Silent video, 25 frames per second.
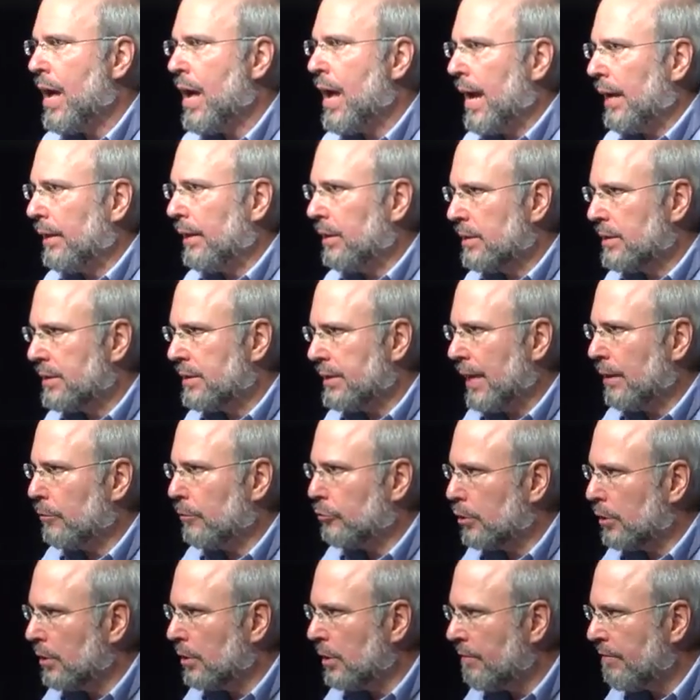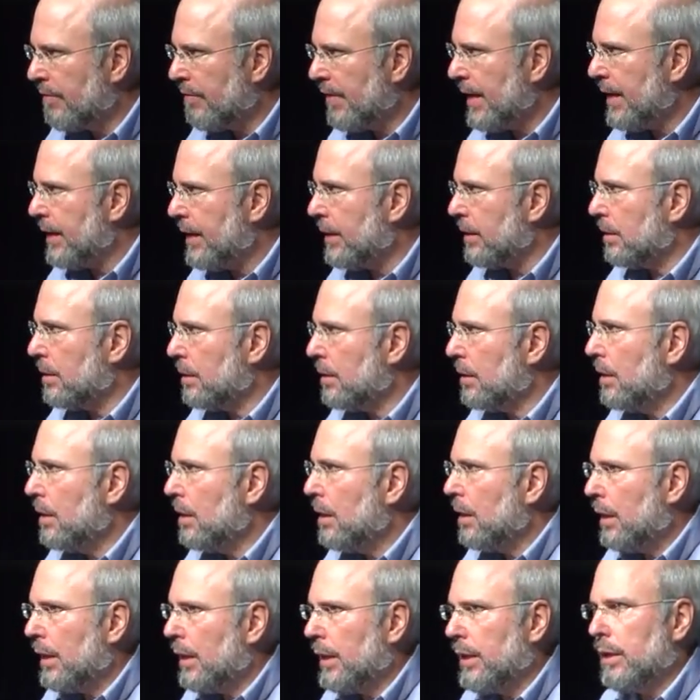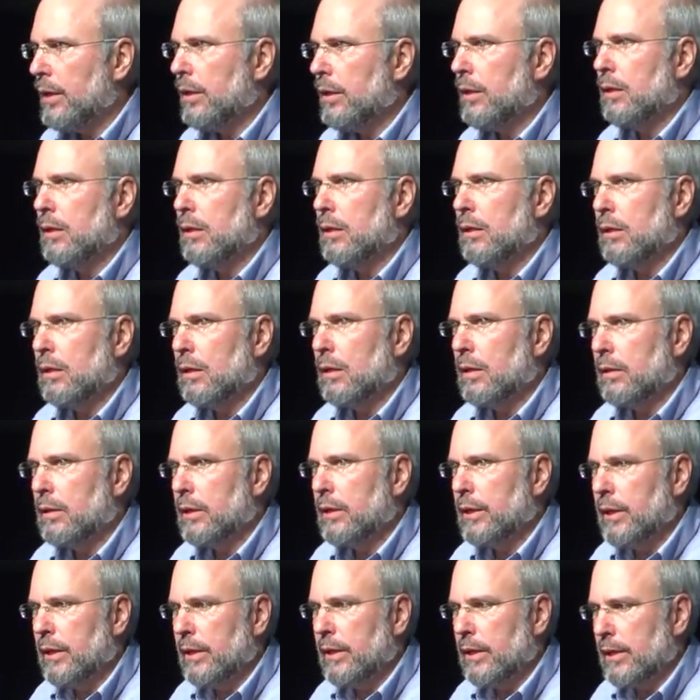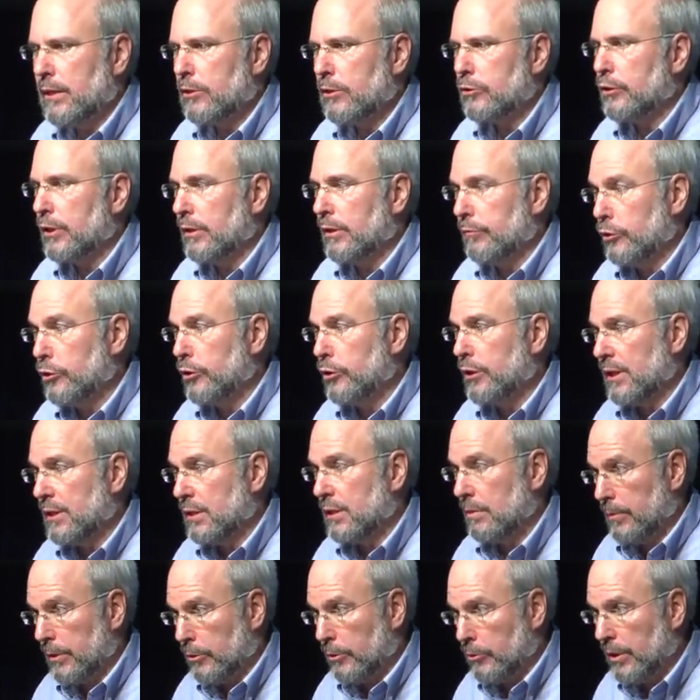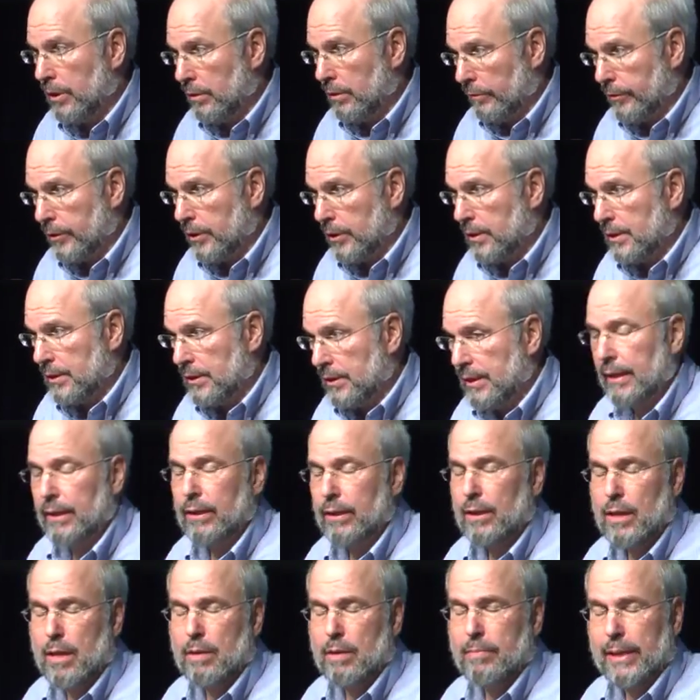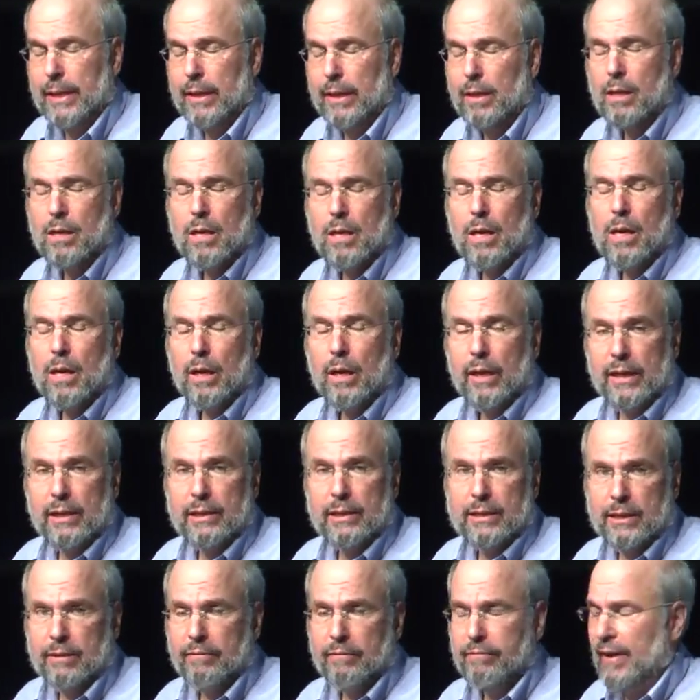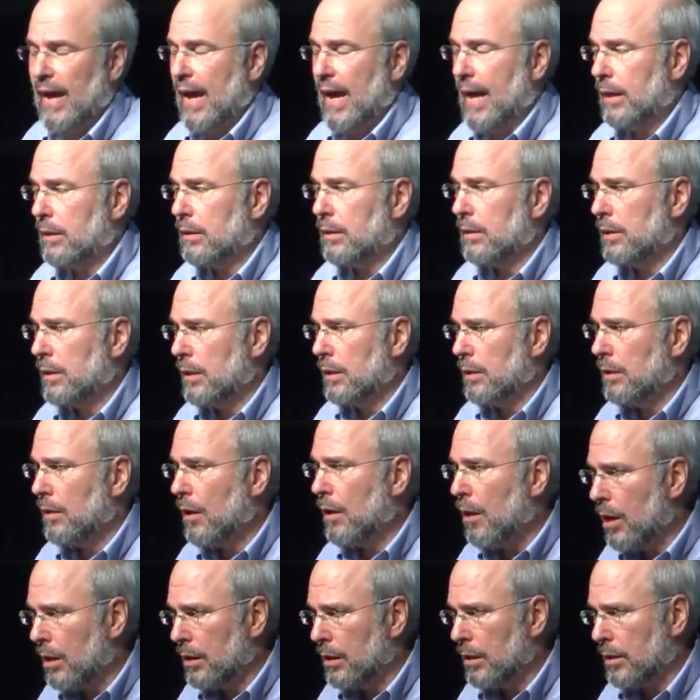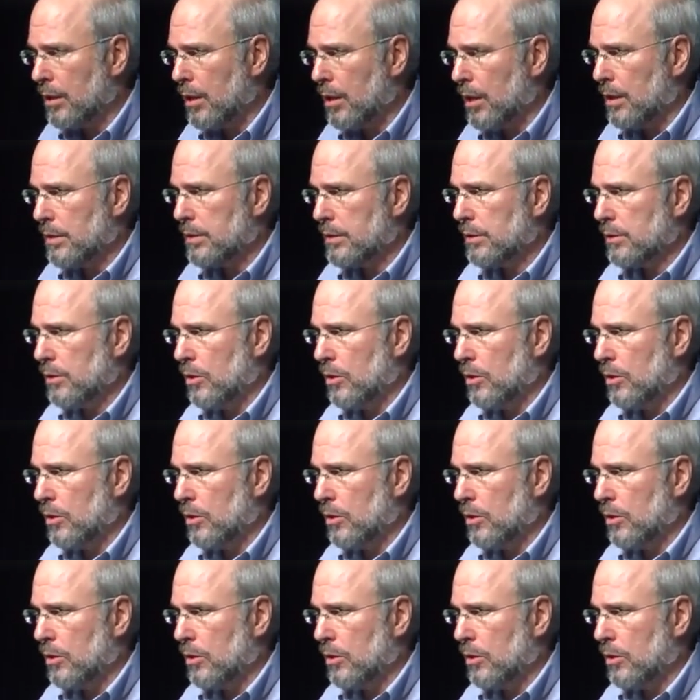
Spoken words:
And the central event in the history of Judaism between the first and second coming is, in fact, the Holocaust.